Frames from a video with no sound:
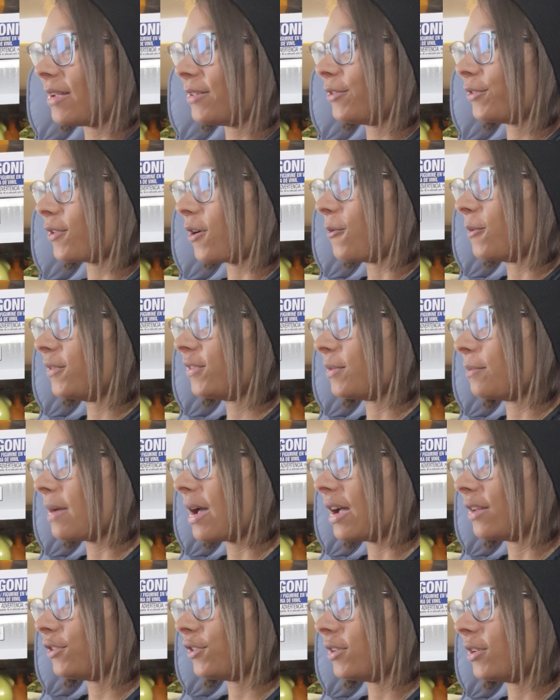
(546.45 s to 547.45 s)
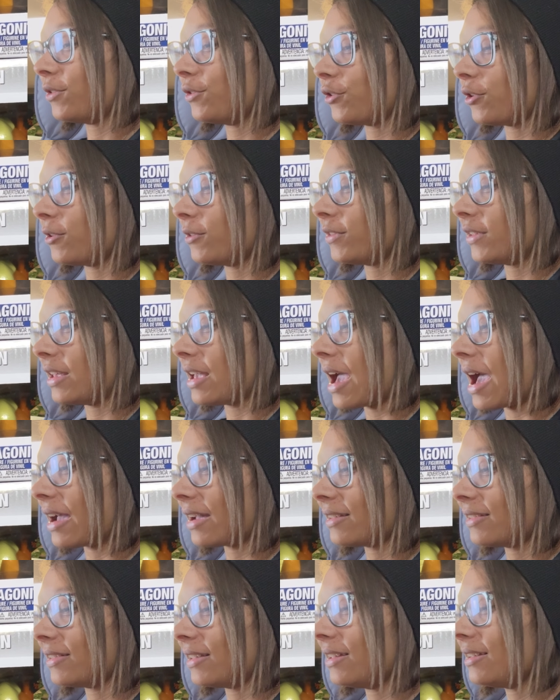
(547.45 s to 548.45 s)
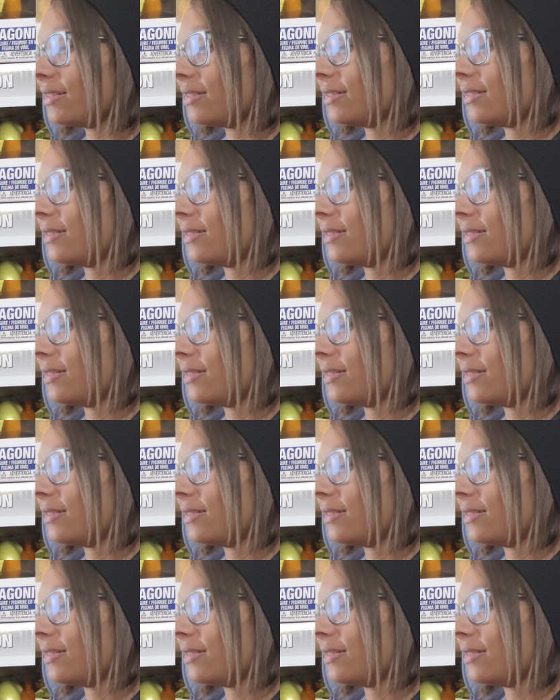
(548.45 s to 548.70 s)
I just always imagine a Jersey accent.